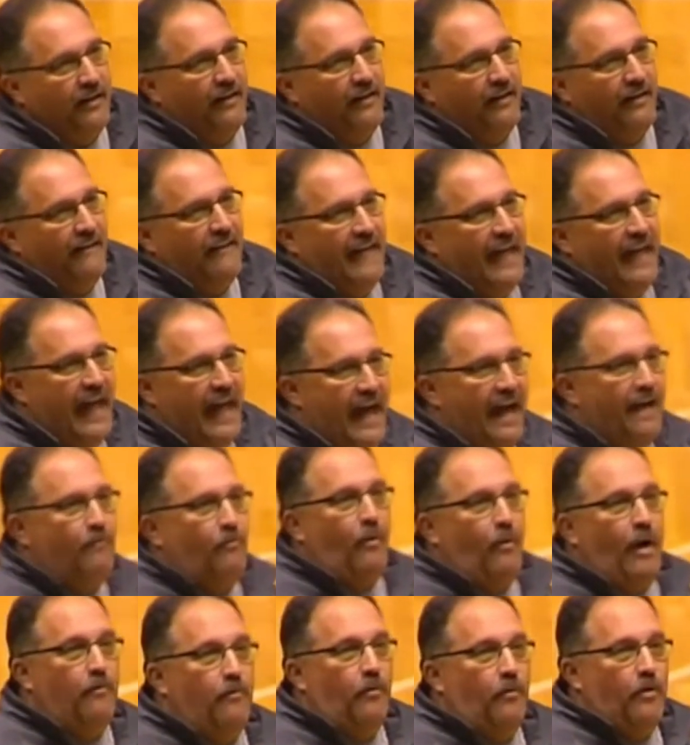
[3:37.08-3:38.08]
And
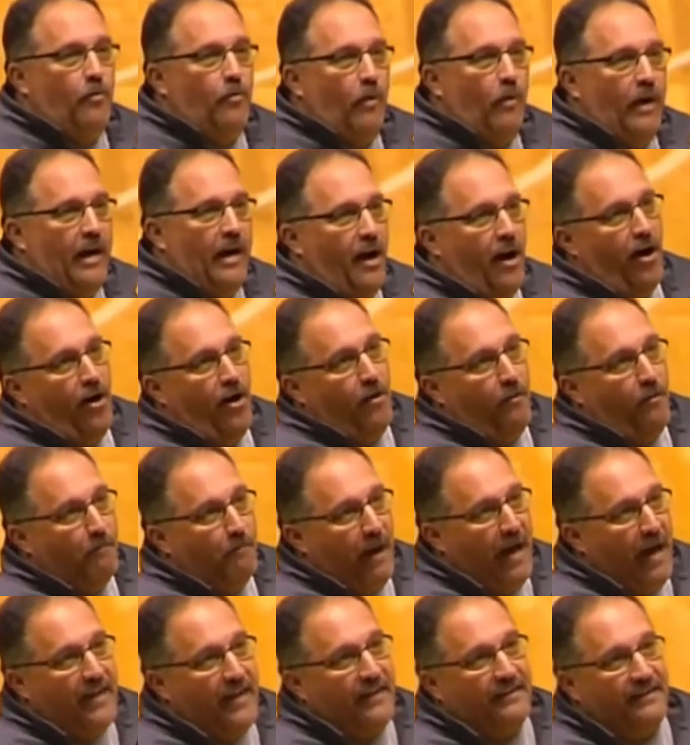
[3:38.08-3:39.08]
when we went home,
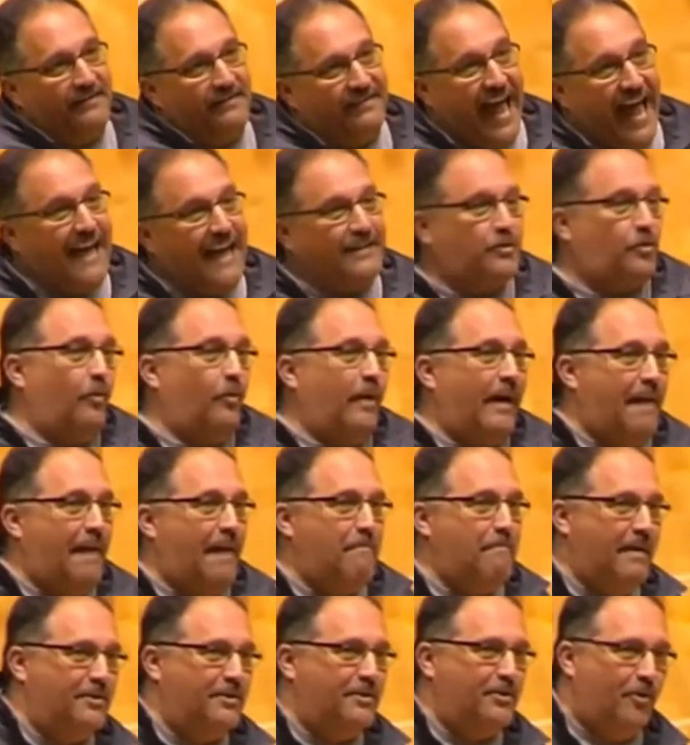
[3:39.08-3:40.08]
but that's what I've
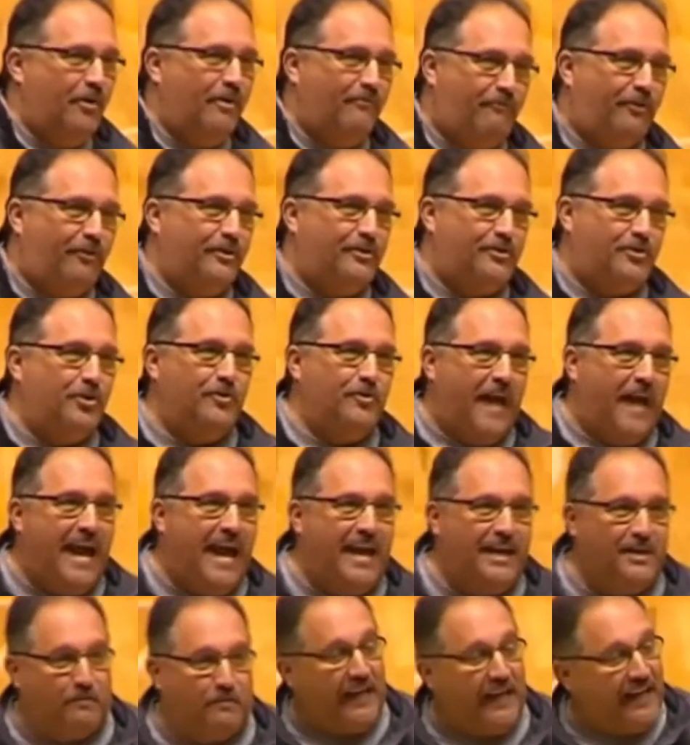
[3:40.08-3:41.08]
been doing for 2
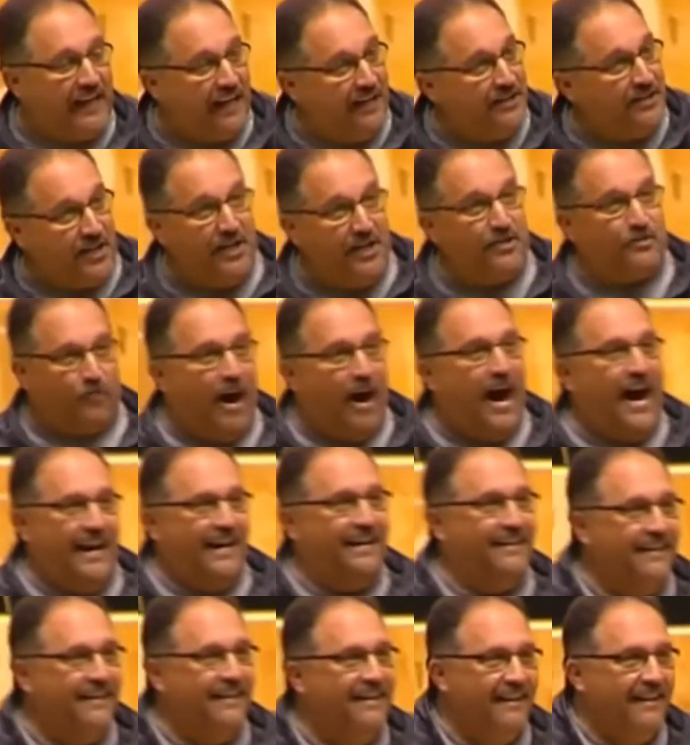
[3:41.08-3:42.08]
days because he's right,
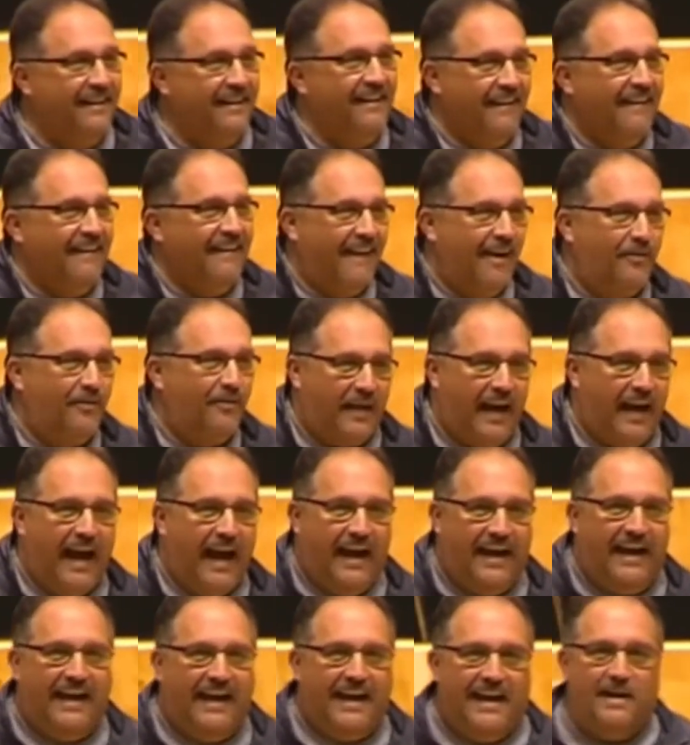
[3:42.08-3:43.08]

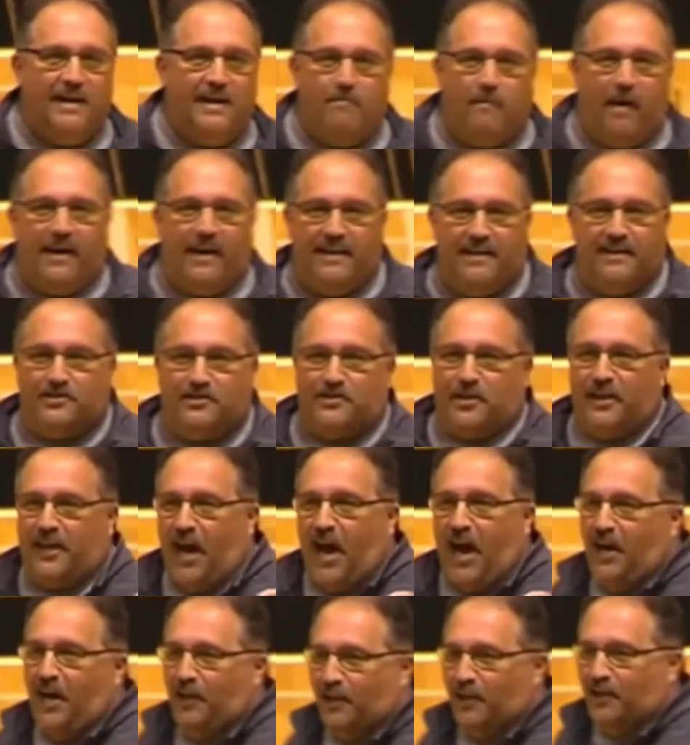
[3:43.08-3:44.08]
okay? And anybody that's in
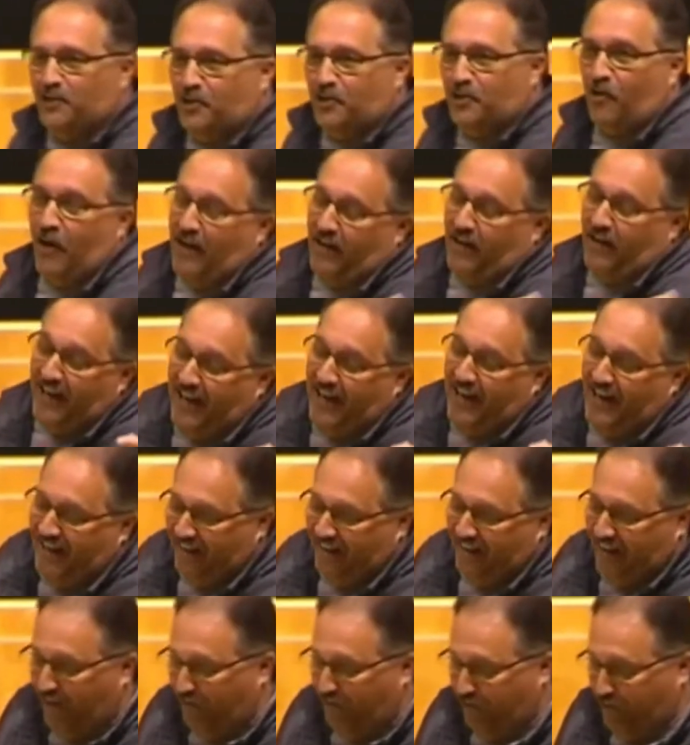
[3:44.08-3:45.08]
college, well, at any
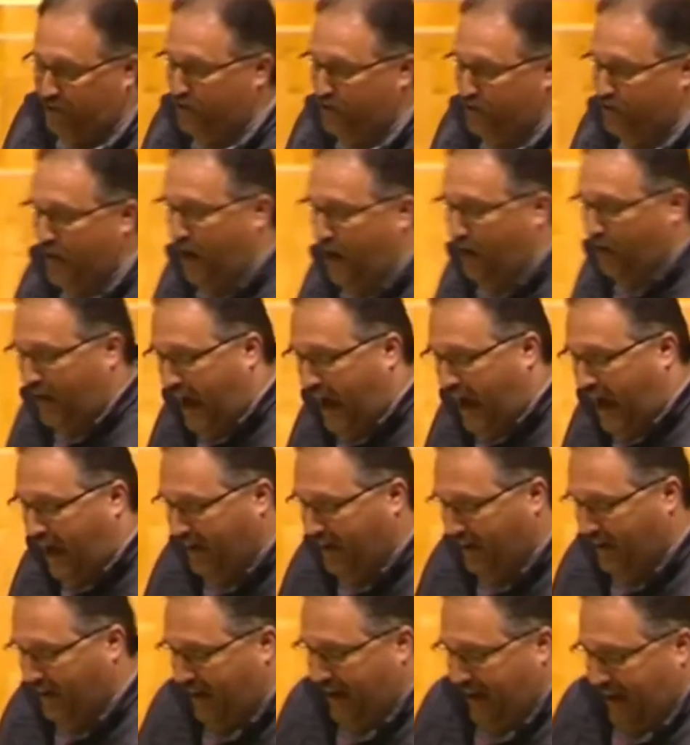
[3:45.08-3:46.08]
level, you know
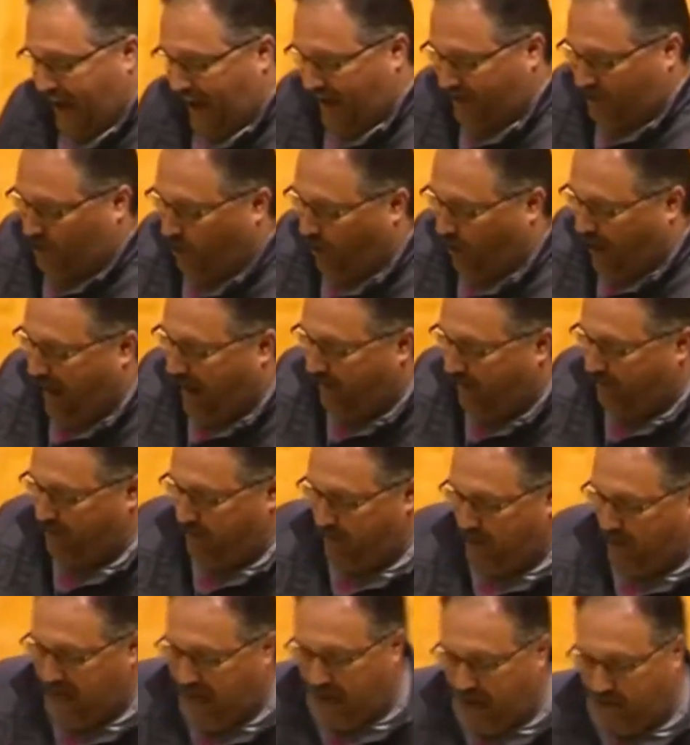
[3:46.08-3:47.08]
that. And so I haven't
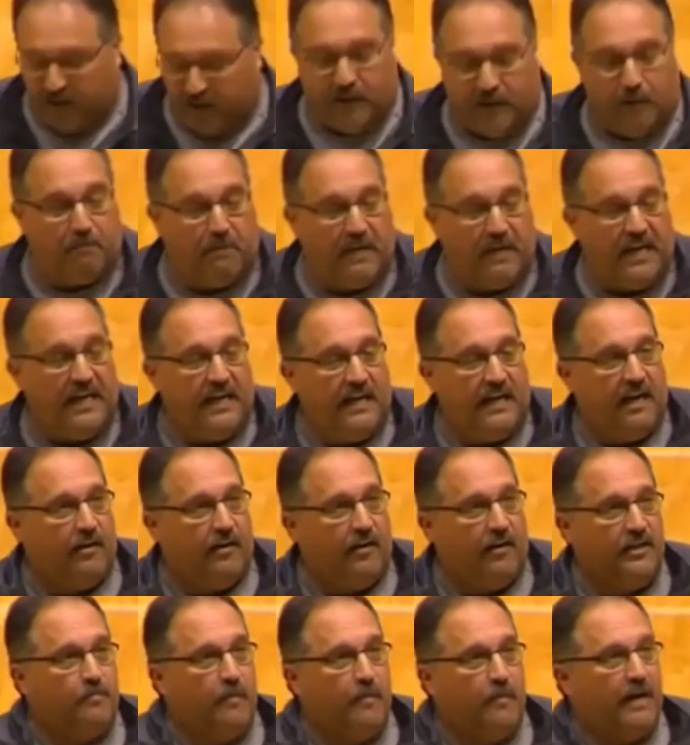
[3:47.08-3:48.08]
been able to be here
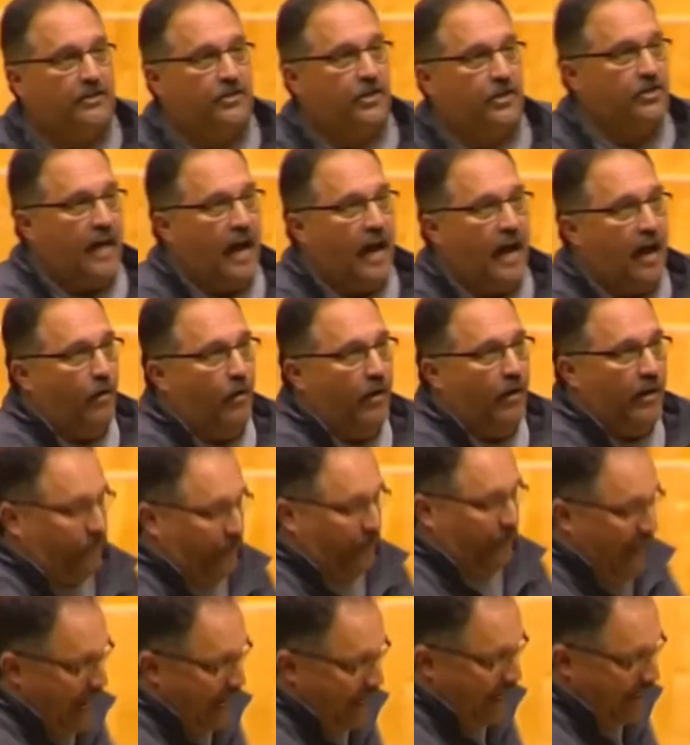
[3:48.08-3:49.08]
as much as I would have
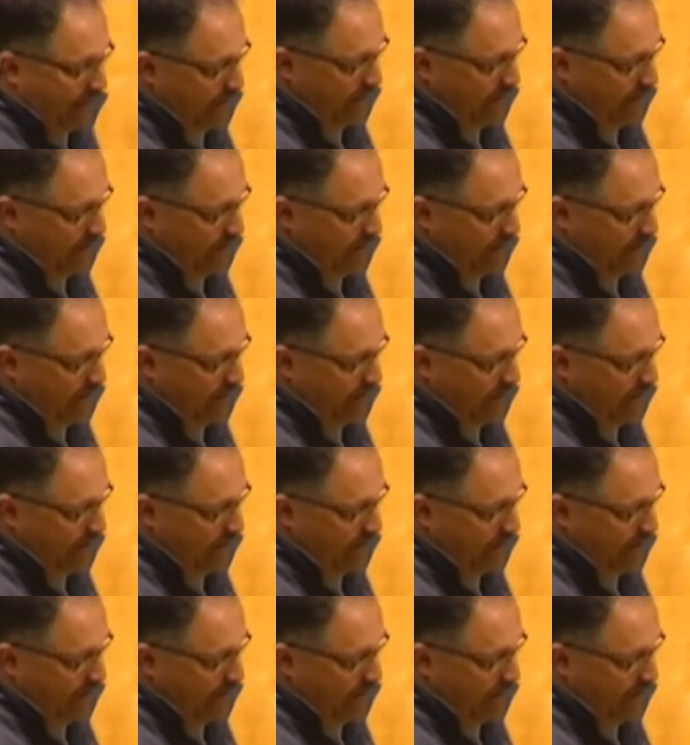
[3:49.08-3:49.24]
liked.